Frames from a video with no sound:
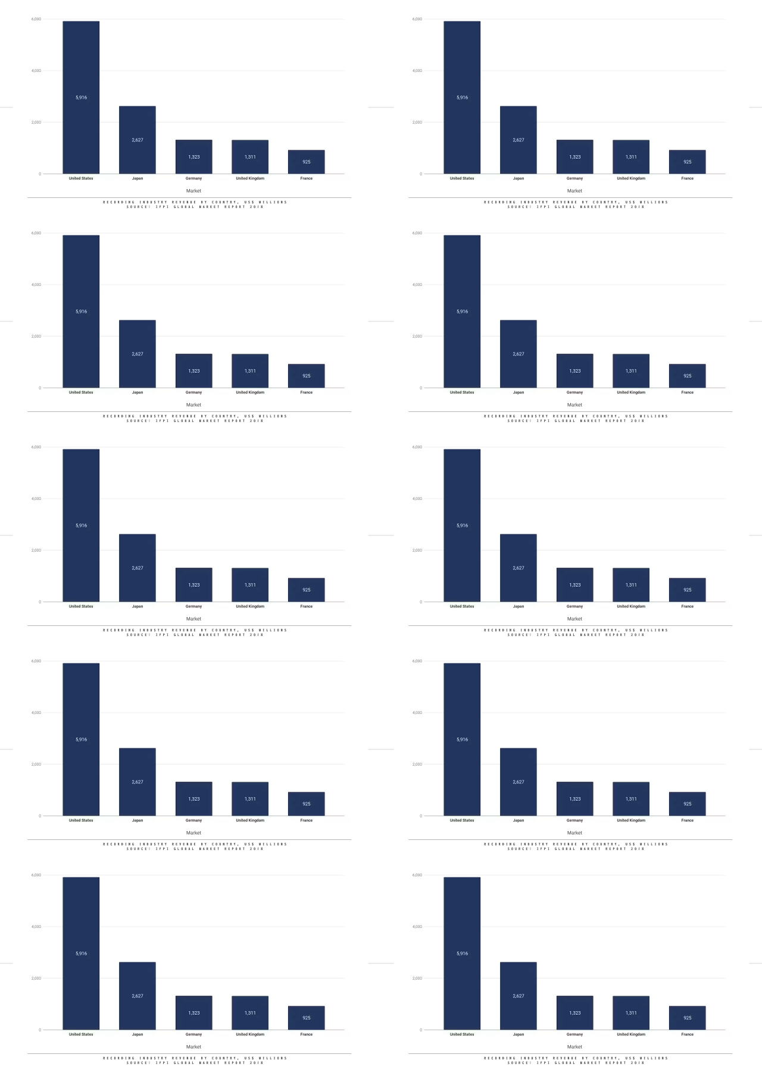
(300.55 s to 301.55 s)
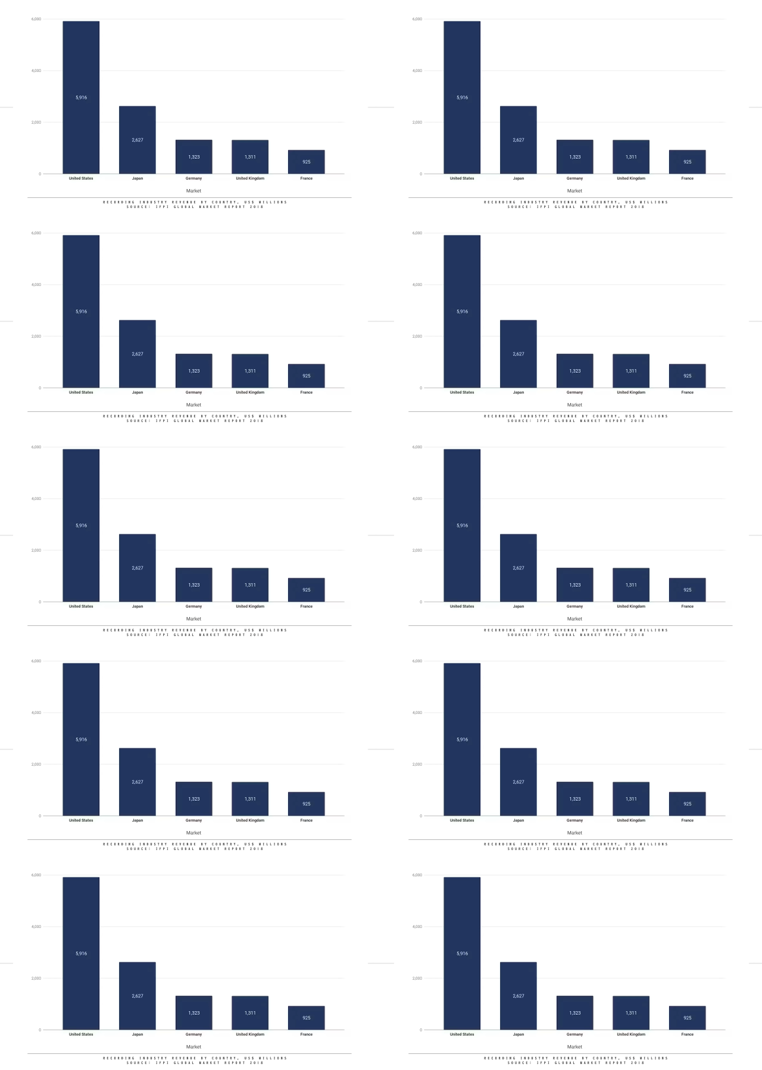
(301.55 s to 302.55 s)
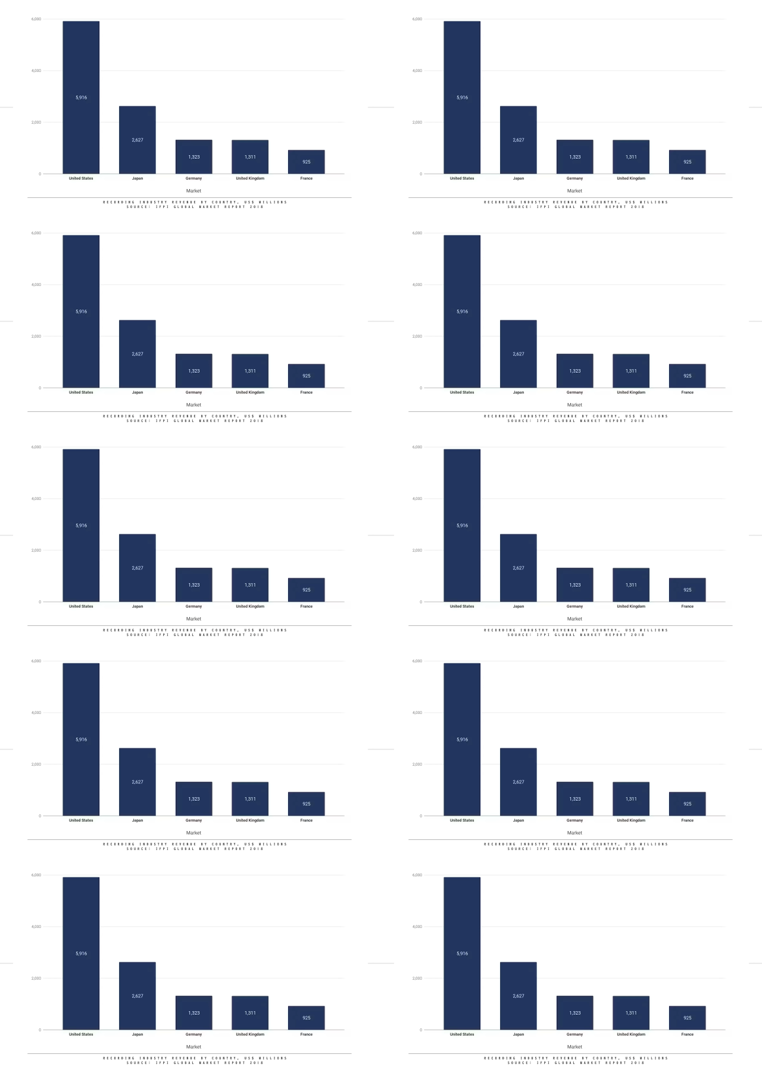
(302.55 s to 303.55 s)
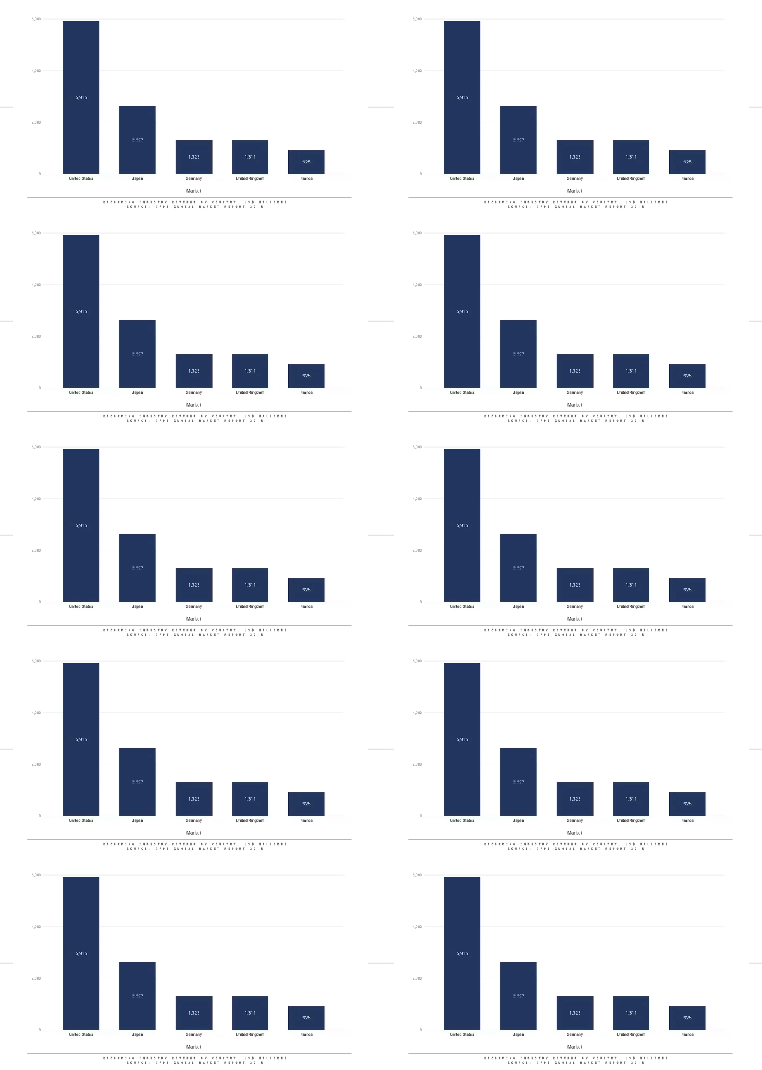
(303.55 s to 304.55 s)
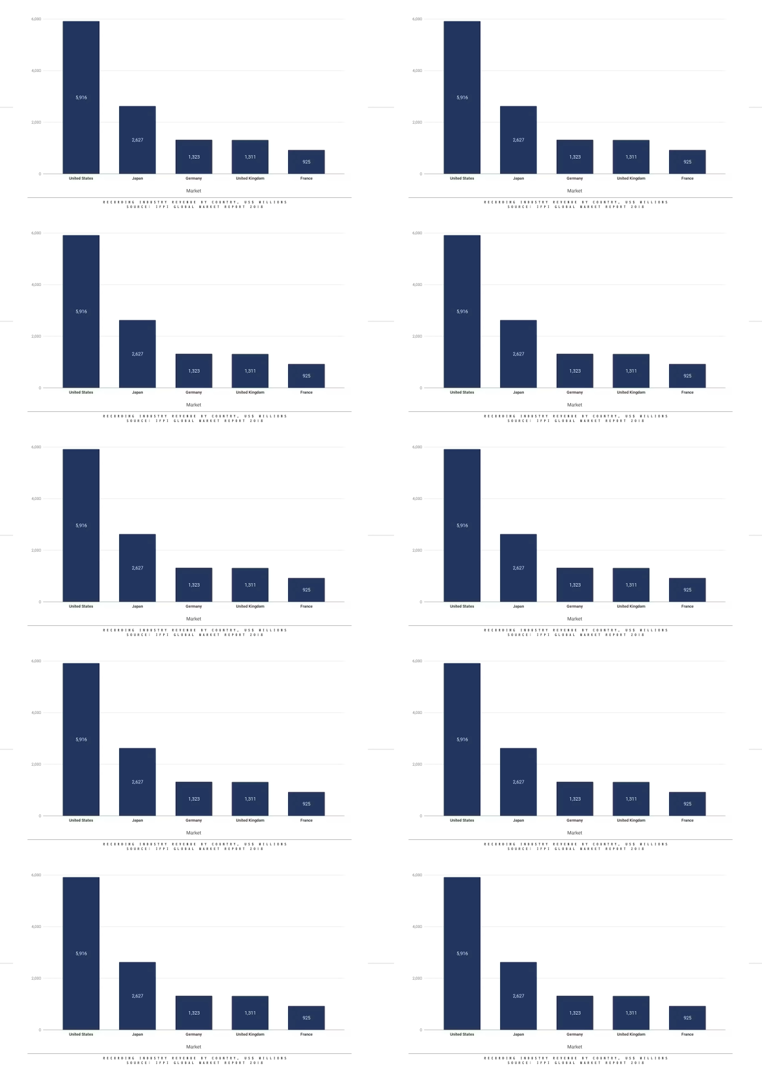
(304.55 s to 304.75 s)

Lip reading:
Nobody's mouth can be seen.